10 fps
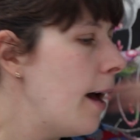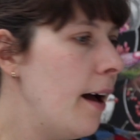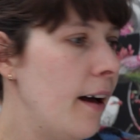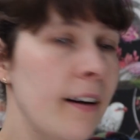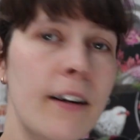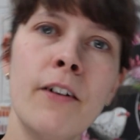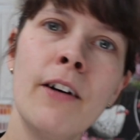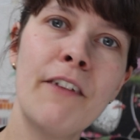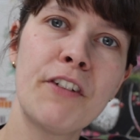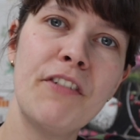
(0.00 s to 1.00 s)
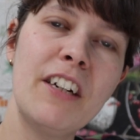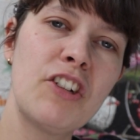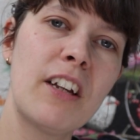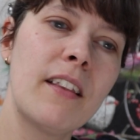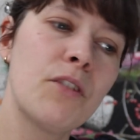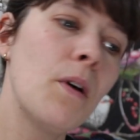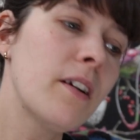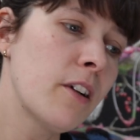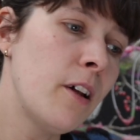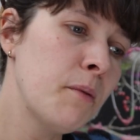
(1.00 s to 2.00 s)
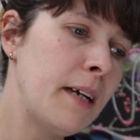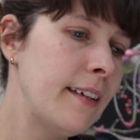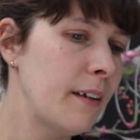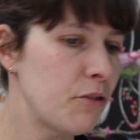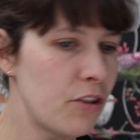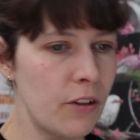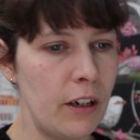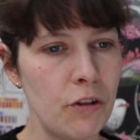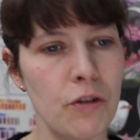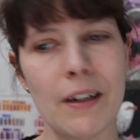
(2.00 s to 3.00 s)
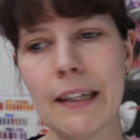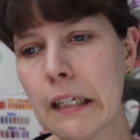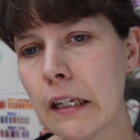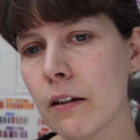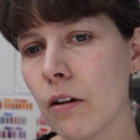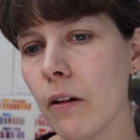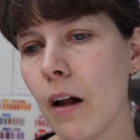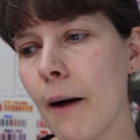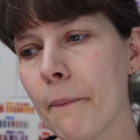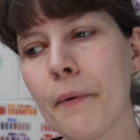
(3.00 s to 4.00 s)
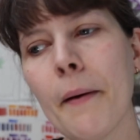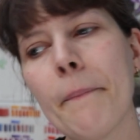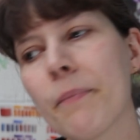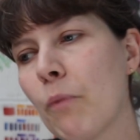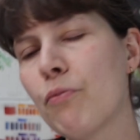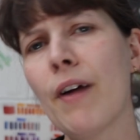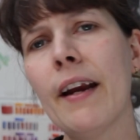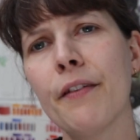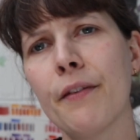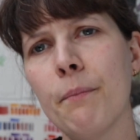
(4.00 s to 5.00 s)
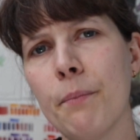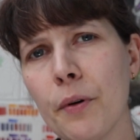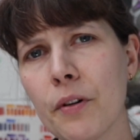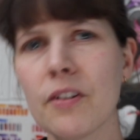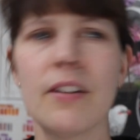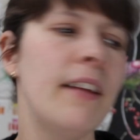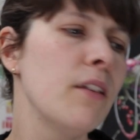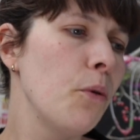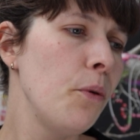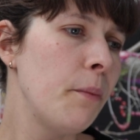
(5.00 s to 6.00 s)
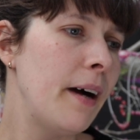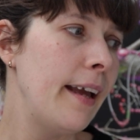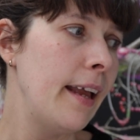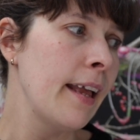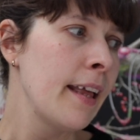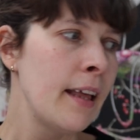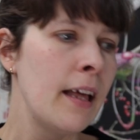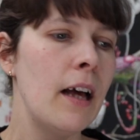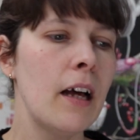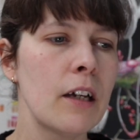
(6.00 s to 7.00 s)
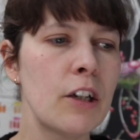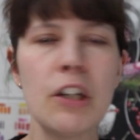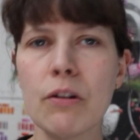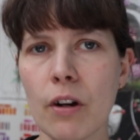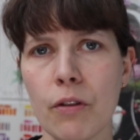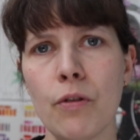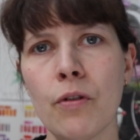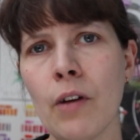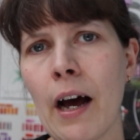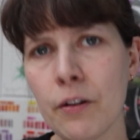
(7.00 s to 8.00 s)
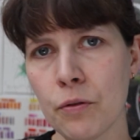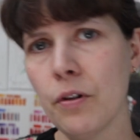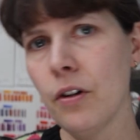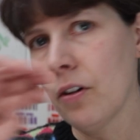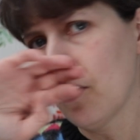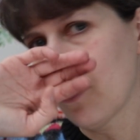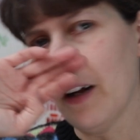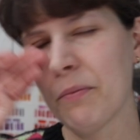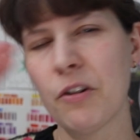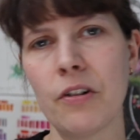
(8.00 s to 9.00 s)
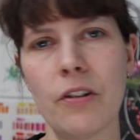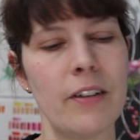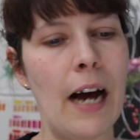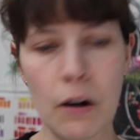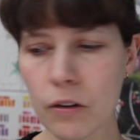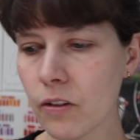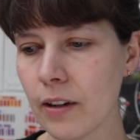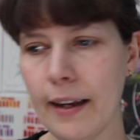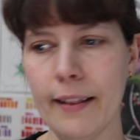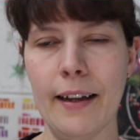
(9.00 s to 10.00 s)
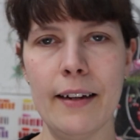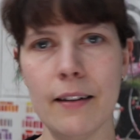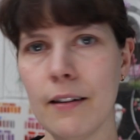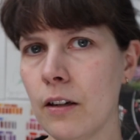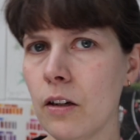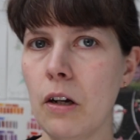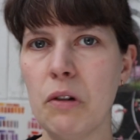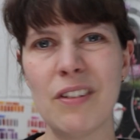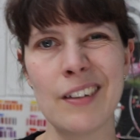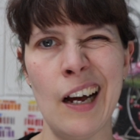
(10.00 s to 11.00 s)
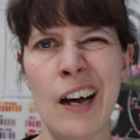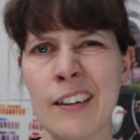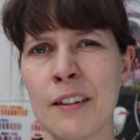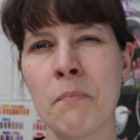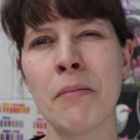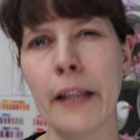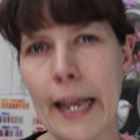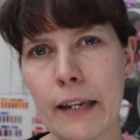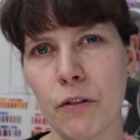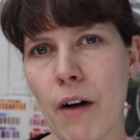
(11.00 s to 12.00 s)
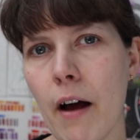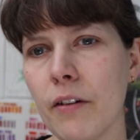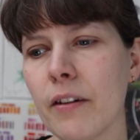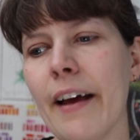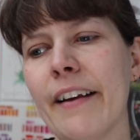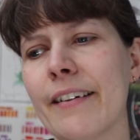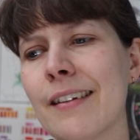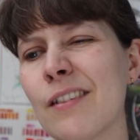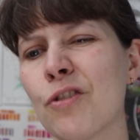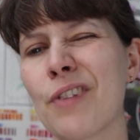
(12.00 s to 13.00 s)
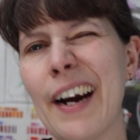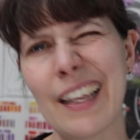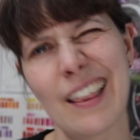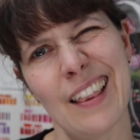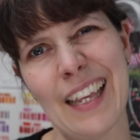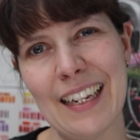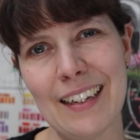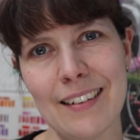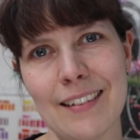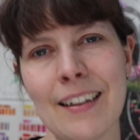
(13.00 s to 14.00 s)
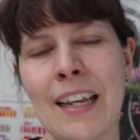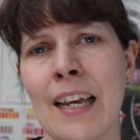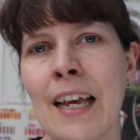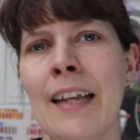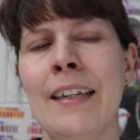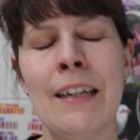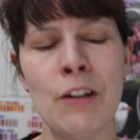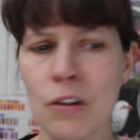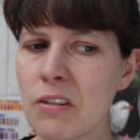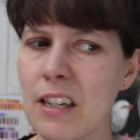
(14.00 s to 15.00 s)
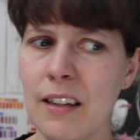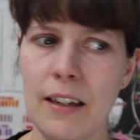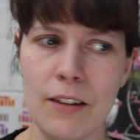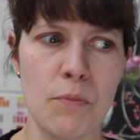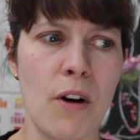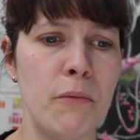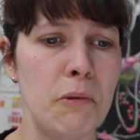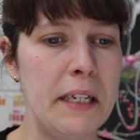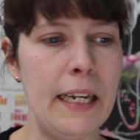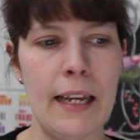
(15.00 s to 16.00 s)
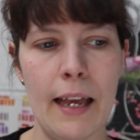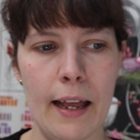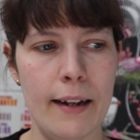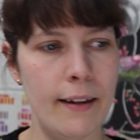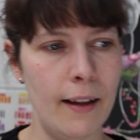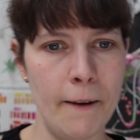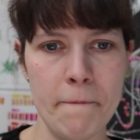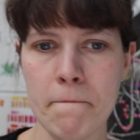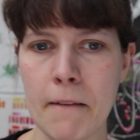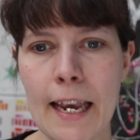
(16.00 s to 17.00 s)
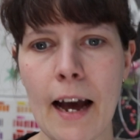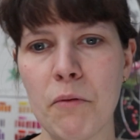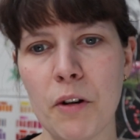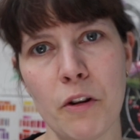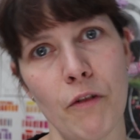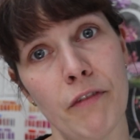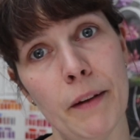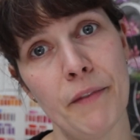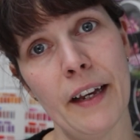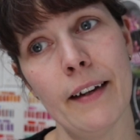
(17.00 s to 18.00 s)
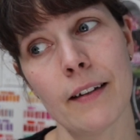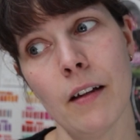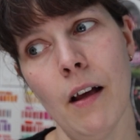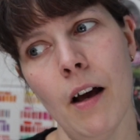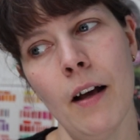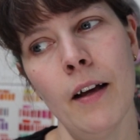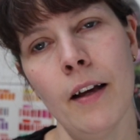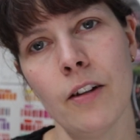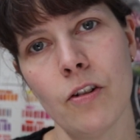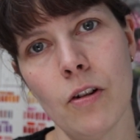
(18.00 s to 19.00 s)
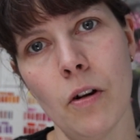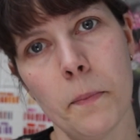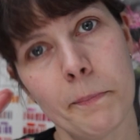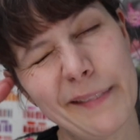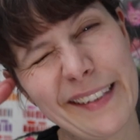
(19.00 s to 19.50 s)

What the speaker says: After finishing this watercolor painting, I'm just going to clean it all up, bring the books and all my current artwork sculptures out, and then, you know, start playing around and trying things, new techniques probably, and yeah, I'm going to film that. So